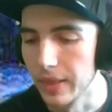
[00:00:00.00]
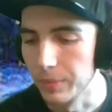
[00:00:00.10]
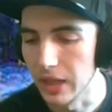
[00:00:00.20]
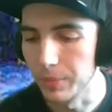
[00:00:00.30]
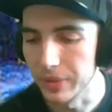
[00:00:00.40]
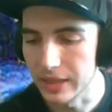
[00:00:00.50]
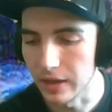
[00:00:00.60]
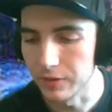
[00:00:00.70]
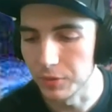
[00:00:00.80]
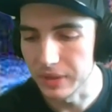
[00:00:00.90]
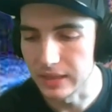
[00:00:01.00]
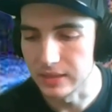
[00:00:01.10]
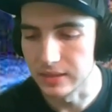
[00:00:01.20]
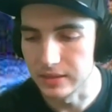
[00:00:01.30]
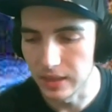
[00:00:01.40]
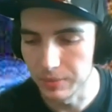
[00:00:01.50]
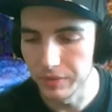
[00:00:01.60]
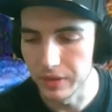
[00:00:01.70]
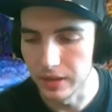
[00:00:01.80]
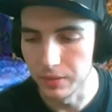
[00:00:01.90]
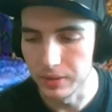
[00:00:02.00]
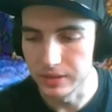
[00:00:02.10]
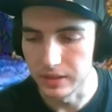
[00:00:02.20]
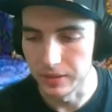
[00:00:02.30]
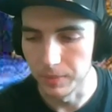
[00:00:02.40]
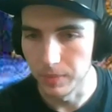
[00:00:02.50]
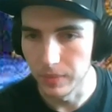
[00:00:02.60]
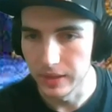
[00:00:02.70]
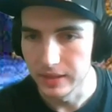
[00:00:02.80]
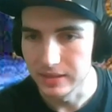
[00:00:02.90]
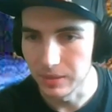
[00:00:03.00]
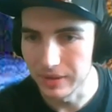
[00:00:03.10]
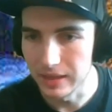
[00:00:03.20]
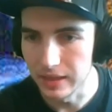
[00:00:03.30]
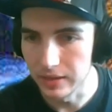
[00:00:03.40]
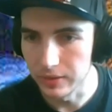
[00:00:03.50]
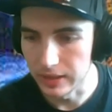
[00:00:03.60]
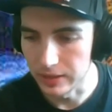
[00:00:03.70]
But yeah, be careful because some of the Some of the